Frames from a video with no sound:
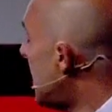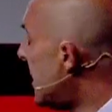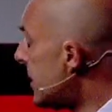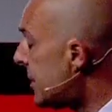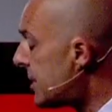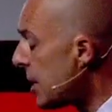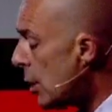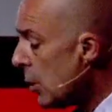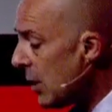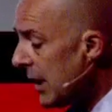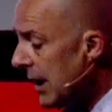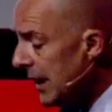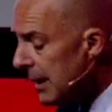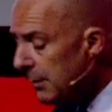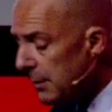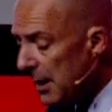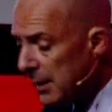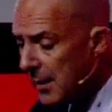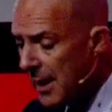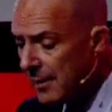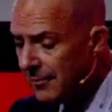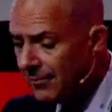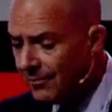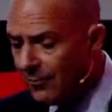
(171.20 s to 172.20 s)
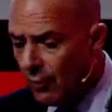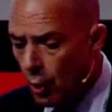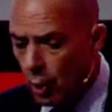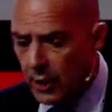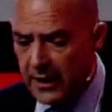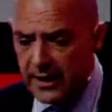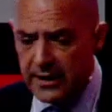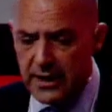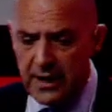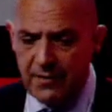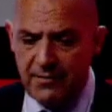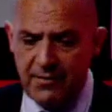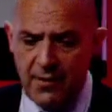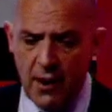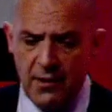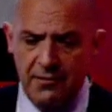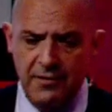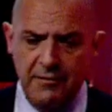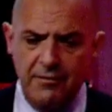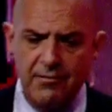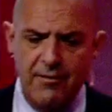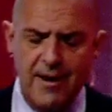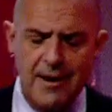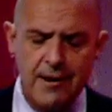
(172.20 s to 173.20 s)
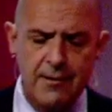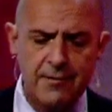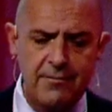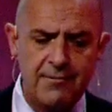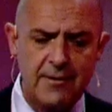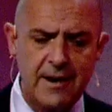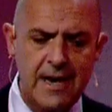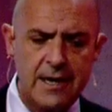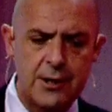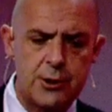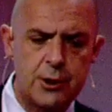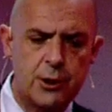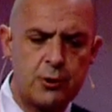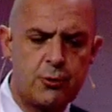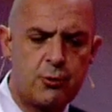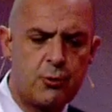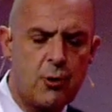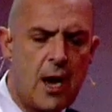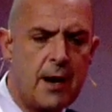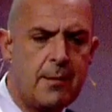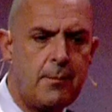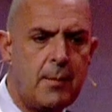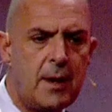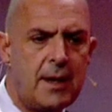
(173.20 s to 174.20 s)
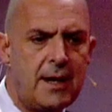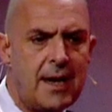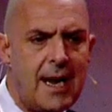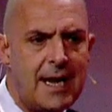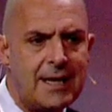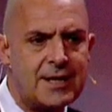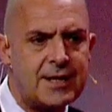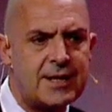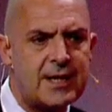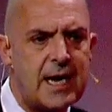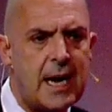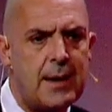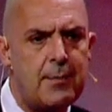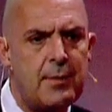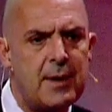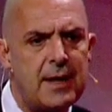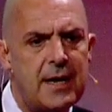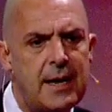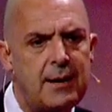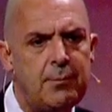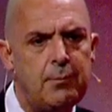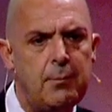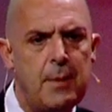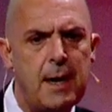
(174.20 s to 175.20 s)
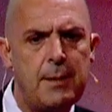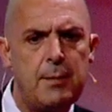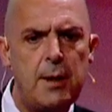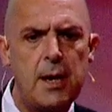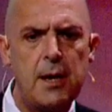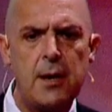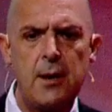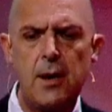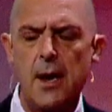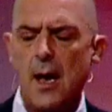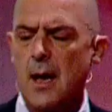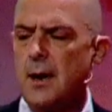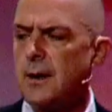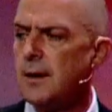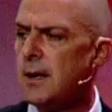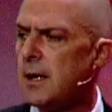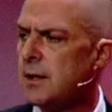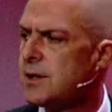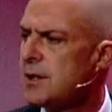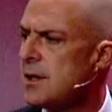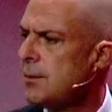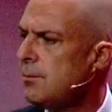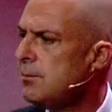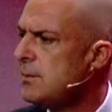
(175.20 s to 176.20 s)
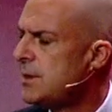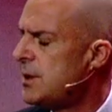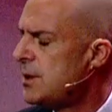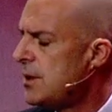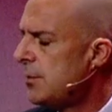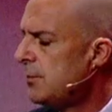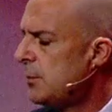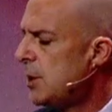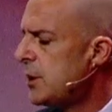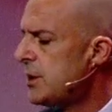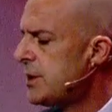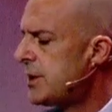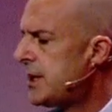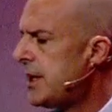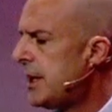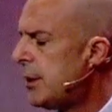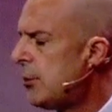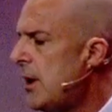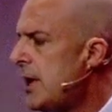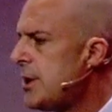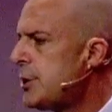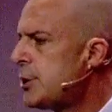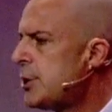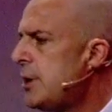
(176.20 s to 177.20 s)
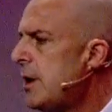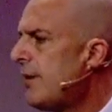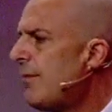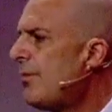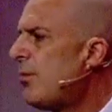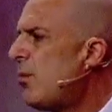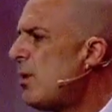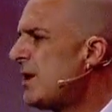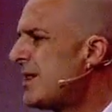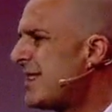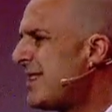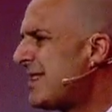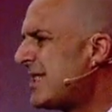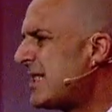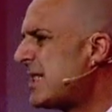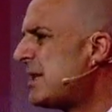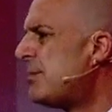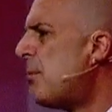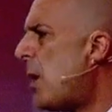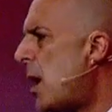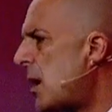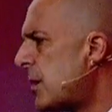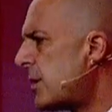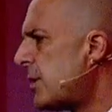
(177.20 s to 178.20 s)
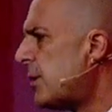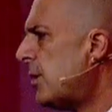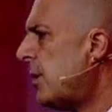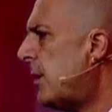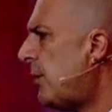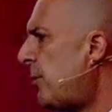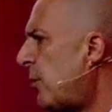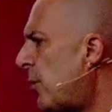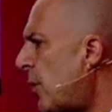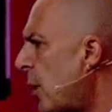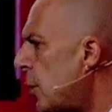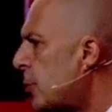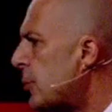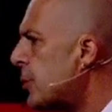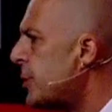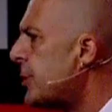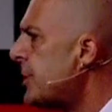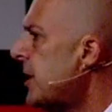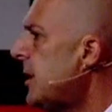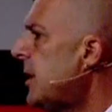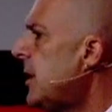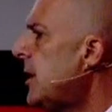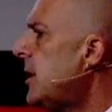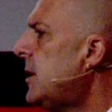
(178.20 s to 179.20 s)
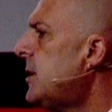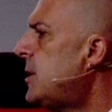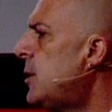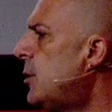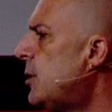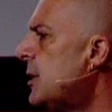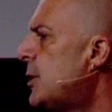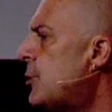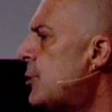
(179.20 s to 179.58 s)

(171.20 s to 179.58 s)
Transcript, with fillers: so a little bit about fraud and the evolving fi financial crime landscape, and then maybe uh, some, some consideration of what's a smarter approach to